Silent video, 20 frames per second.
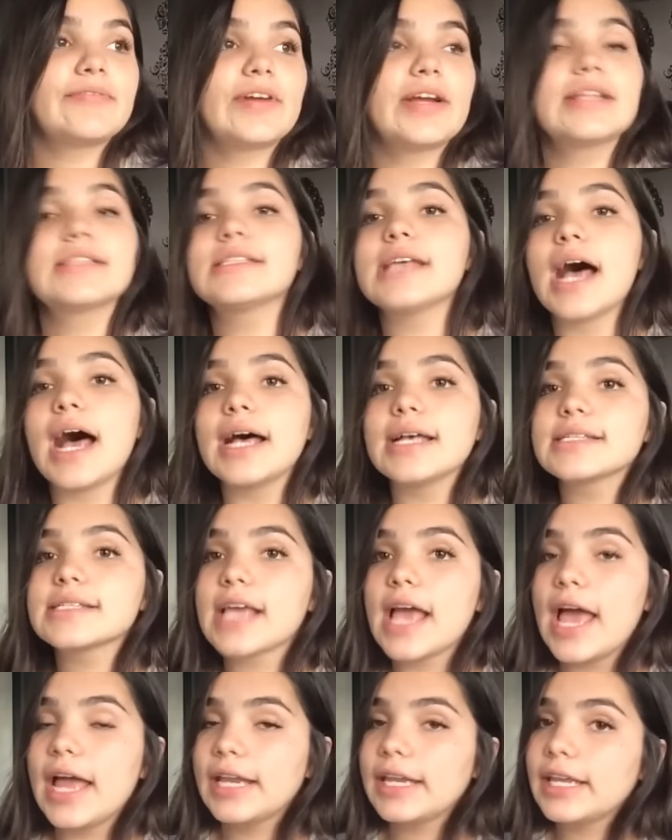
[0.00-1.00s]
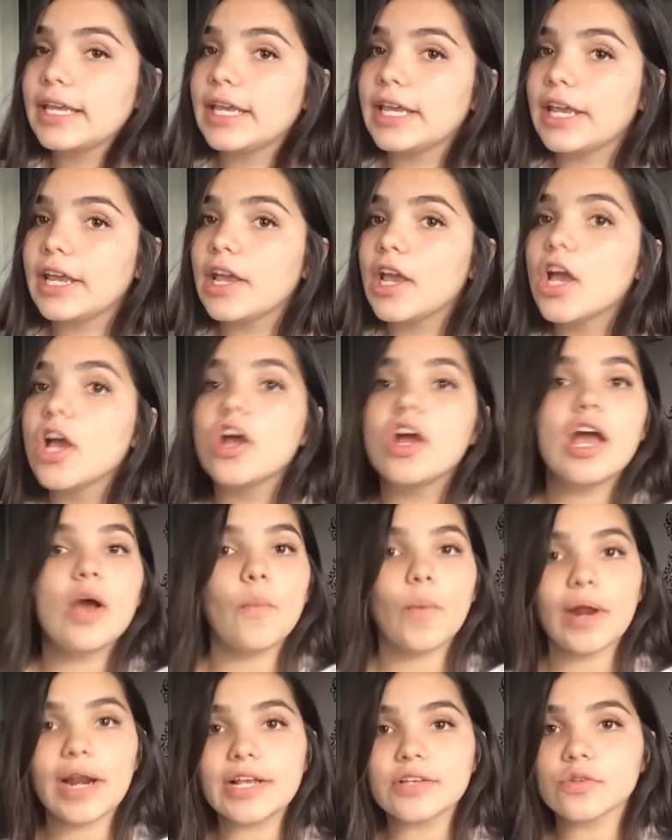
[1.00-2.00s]
friends, ask any
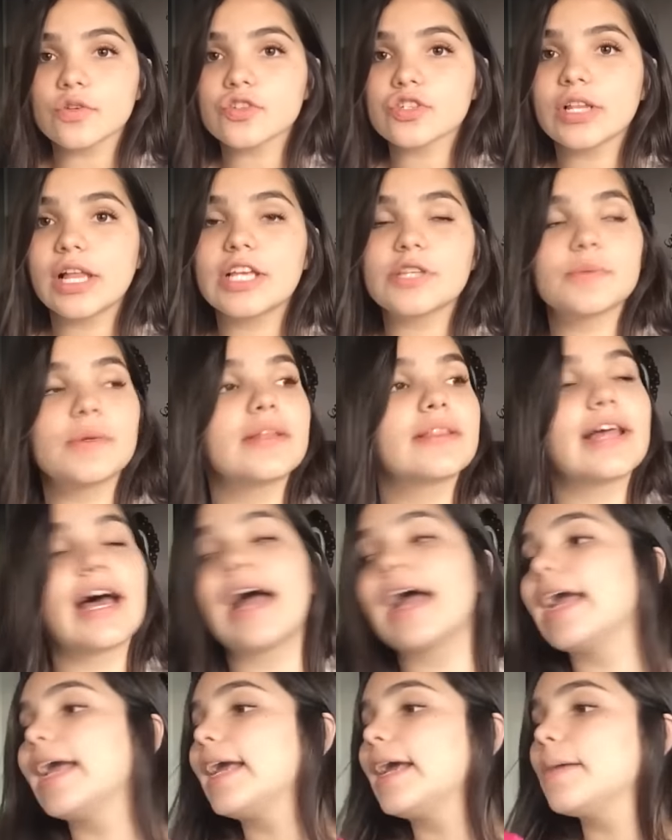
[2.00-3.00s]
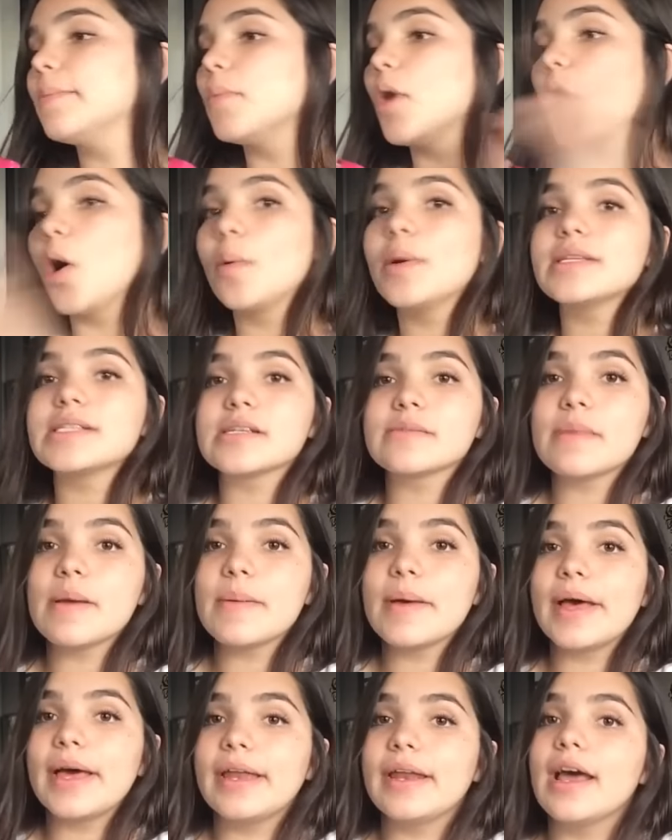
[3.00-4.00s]
when I socialize with. I am always in my
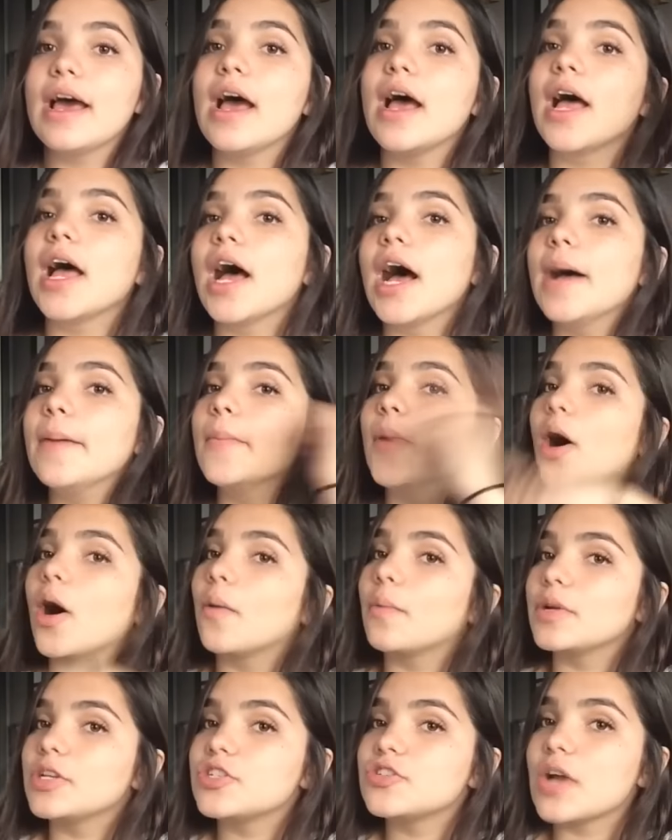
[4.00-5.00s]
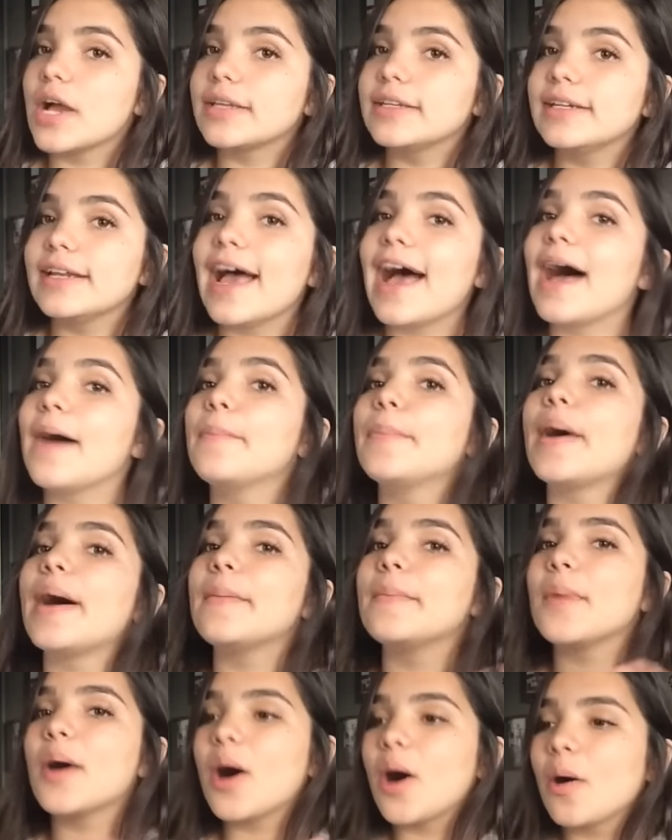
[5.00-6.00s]
bed. I'm always trying to nap.
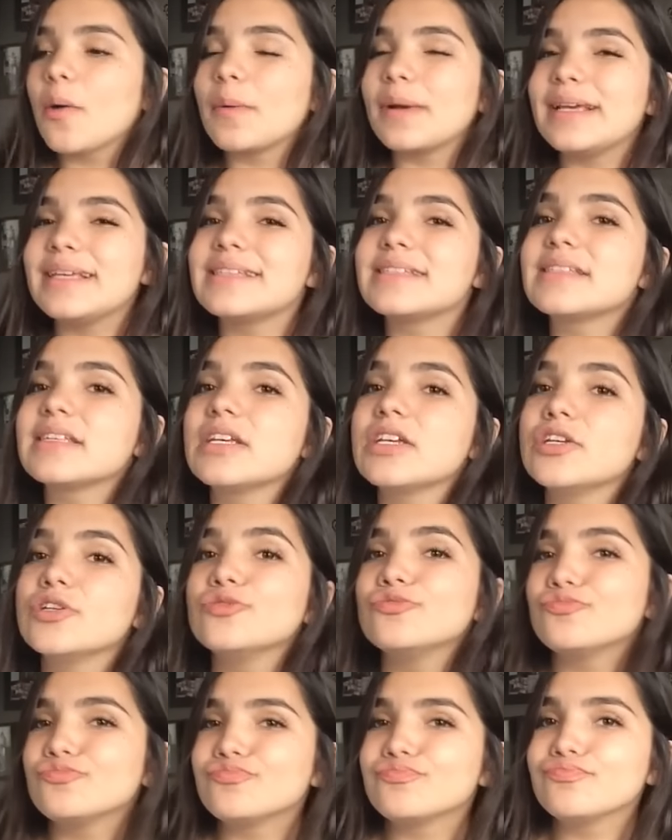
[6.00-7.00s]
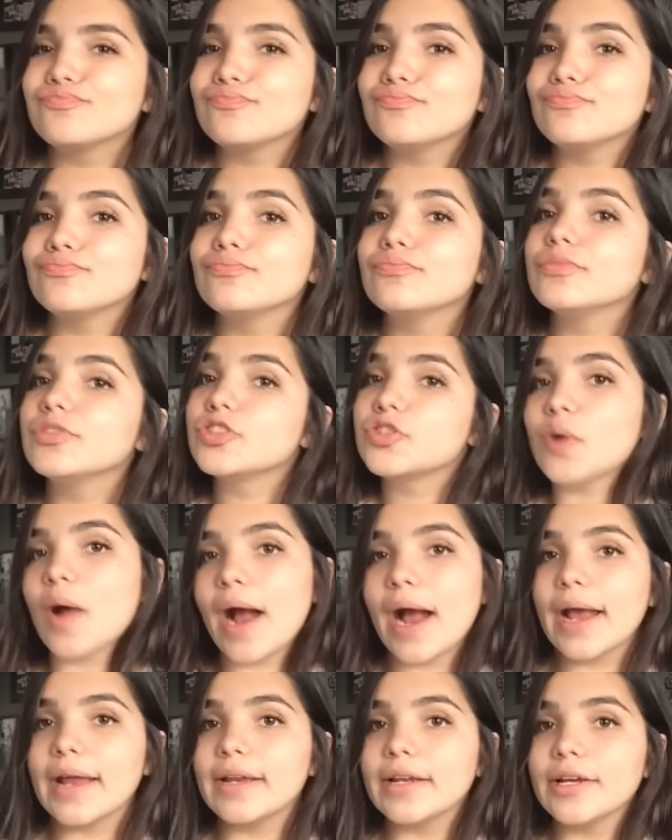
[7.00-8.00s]
I'm always
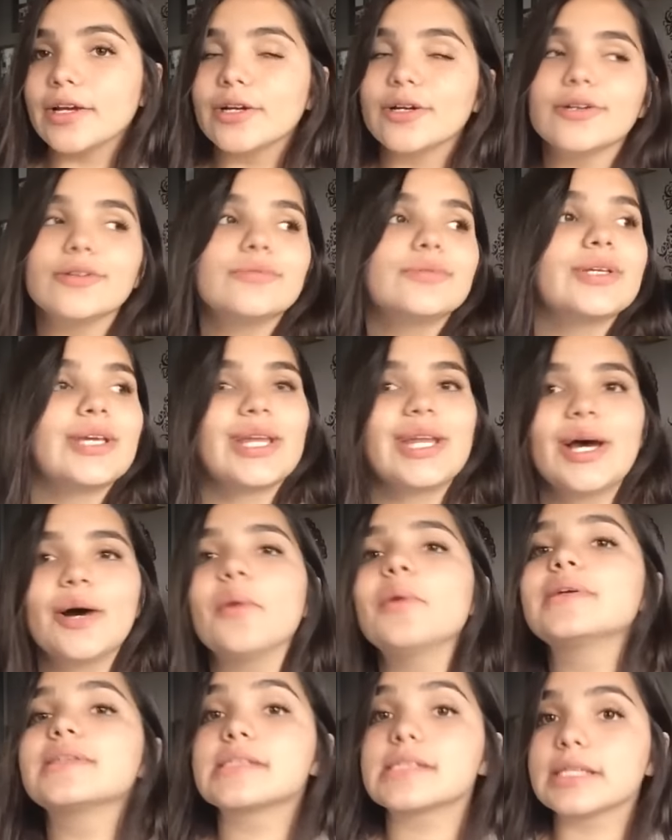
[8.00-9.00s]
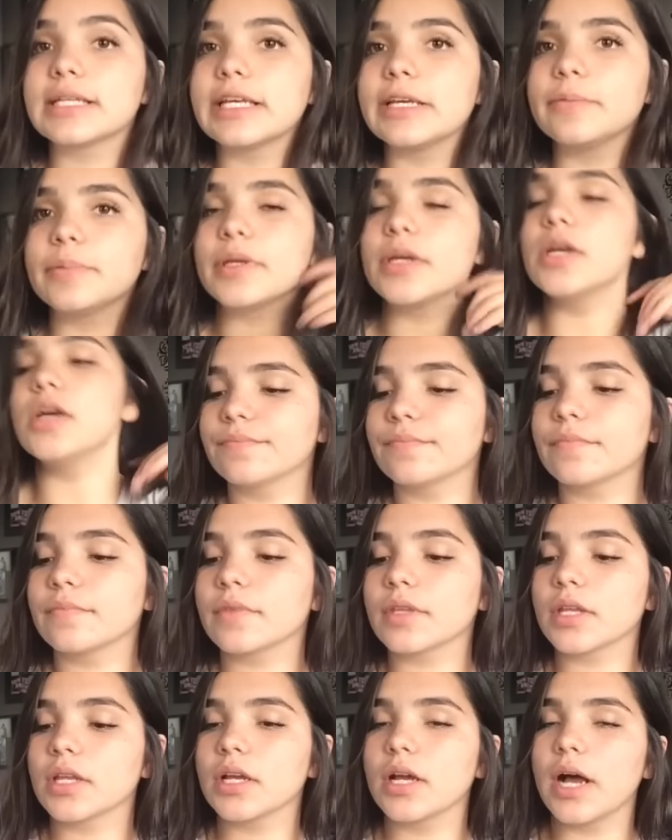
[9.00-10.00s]
trying to, you know, sleep.
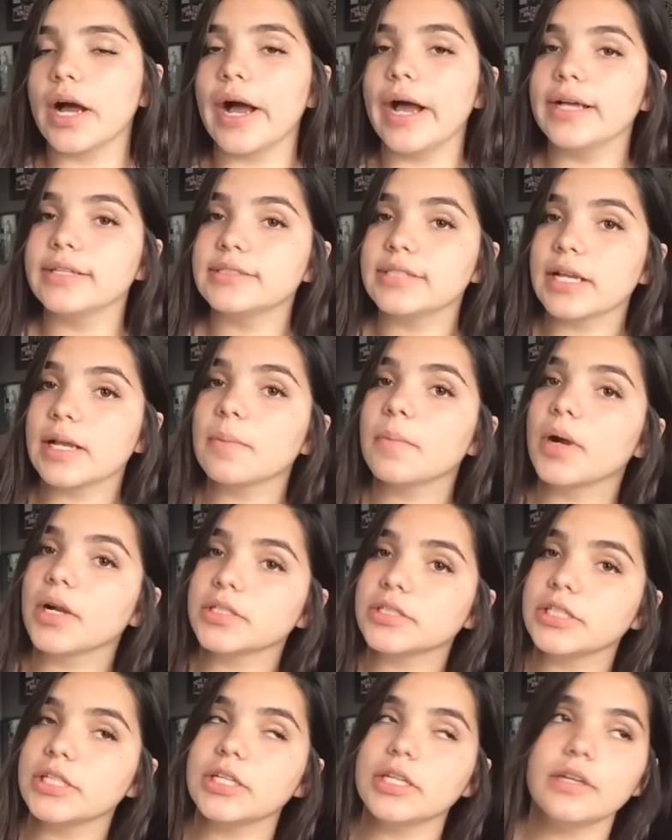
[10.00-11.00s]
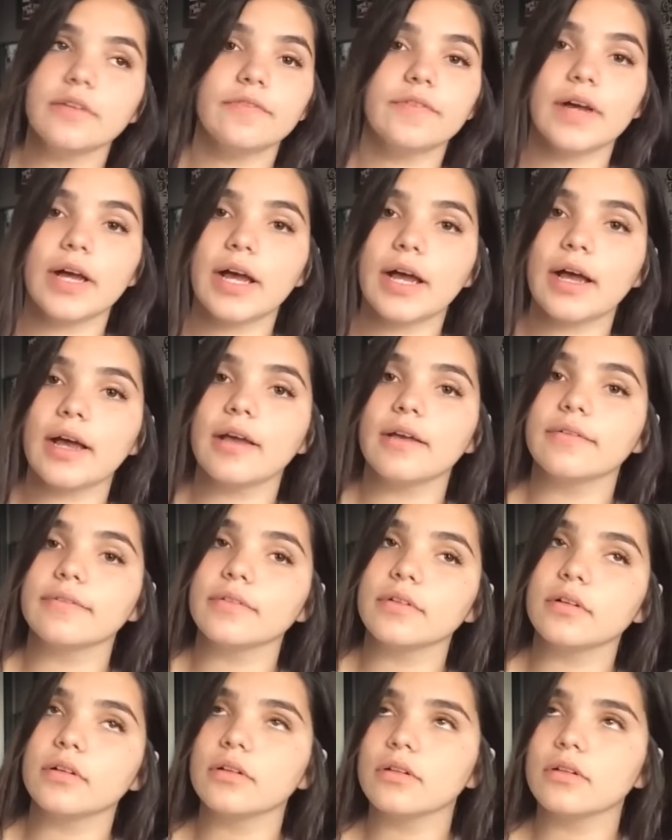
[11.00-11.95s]
Isaac Martini 5